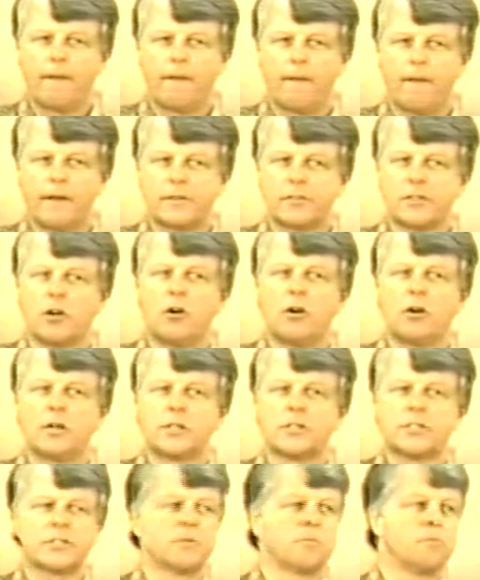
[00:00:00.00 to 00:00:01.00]
That's
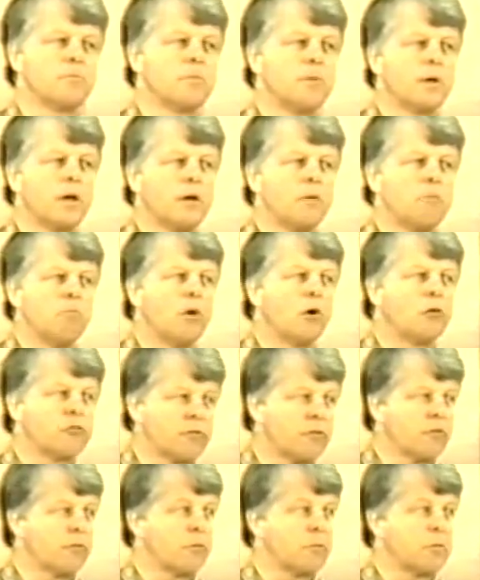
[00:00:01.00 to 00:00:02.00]
awesome. Most
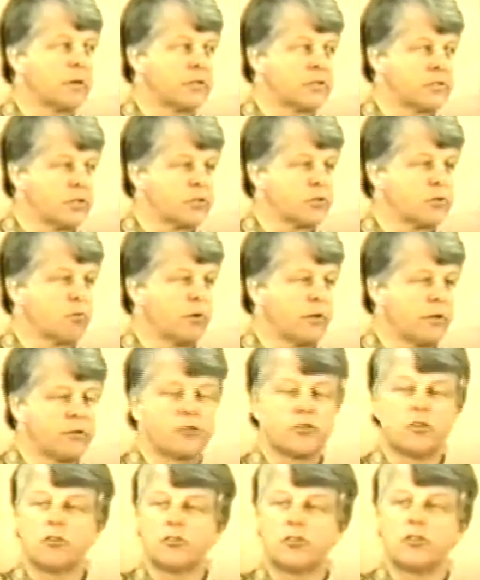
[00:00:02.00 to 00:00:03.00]
of them exist where the
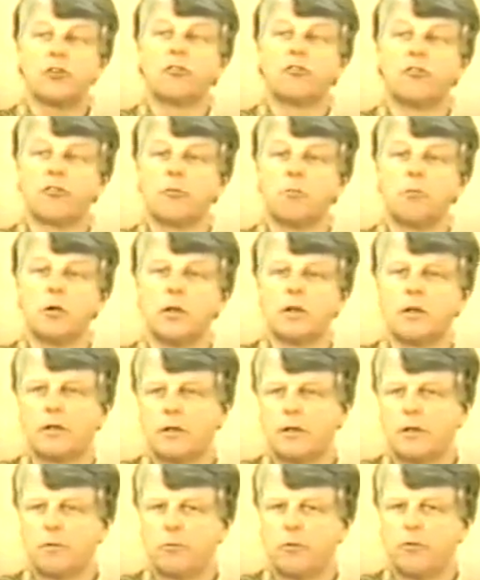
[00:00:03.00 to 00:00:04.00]
church used to be
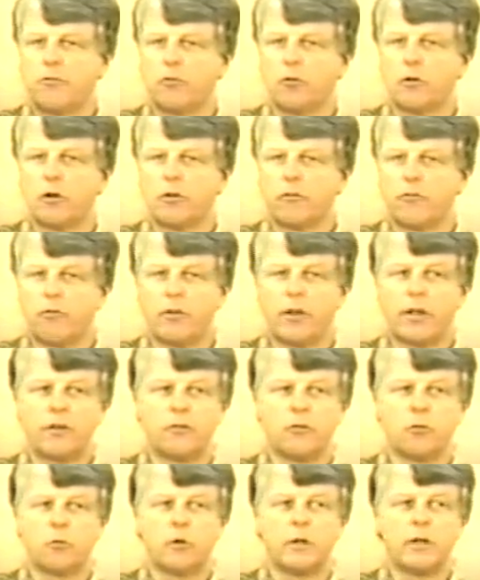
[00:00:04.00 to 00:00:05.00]
before it fled to
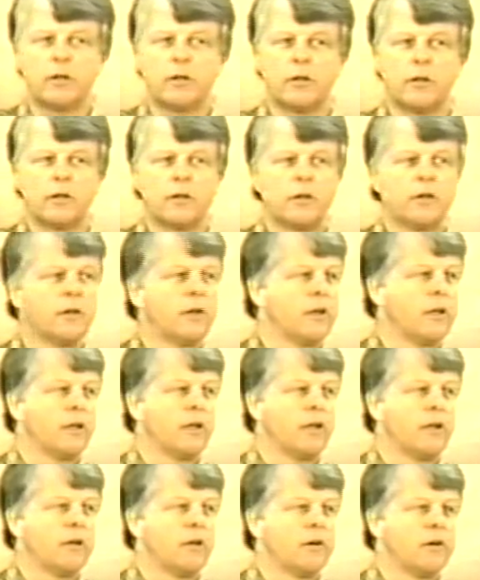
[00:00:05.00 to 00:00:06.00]
Wheaton
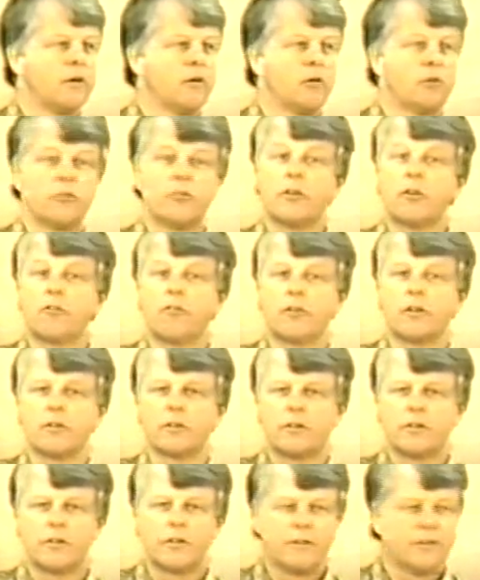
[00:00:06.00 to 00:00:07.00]
or Deerfield
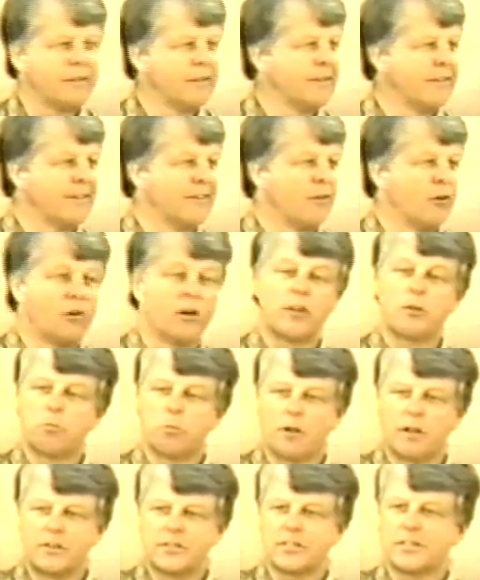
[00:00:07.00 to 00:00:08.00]
or other
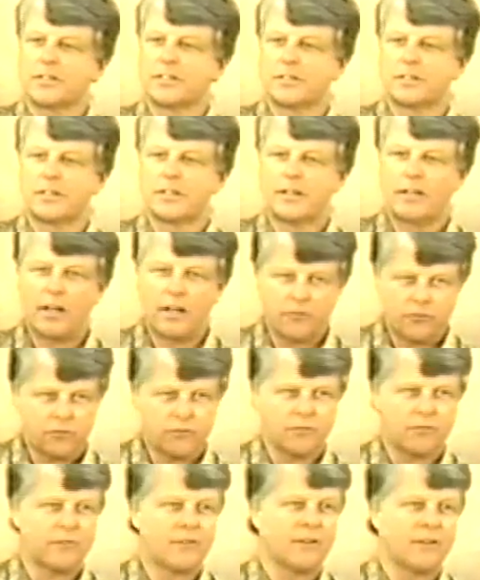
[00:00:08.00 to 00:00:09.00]
places. That's,
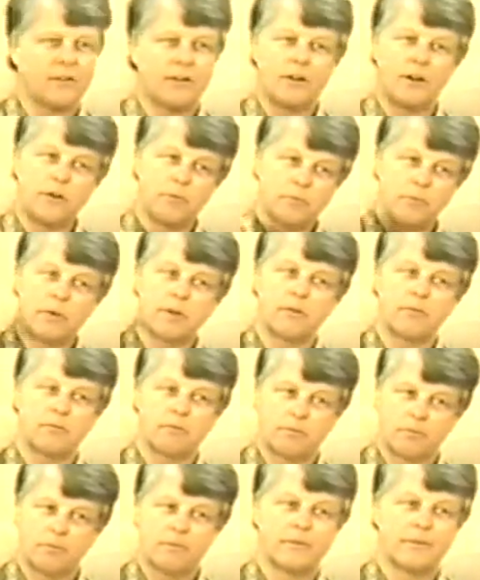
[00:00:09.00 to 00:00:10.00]
you know, I'm being
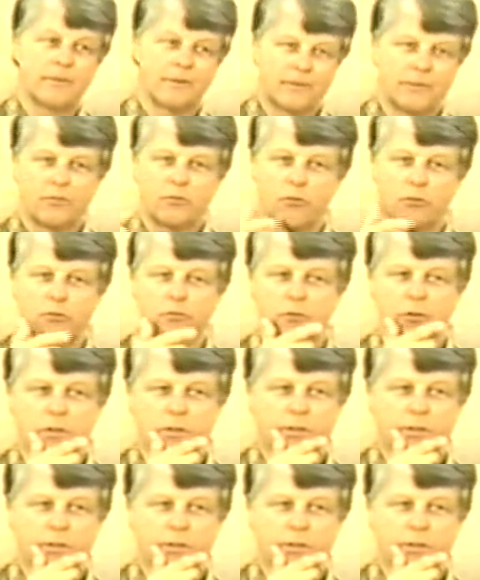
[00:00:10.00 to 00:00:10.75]
truthful.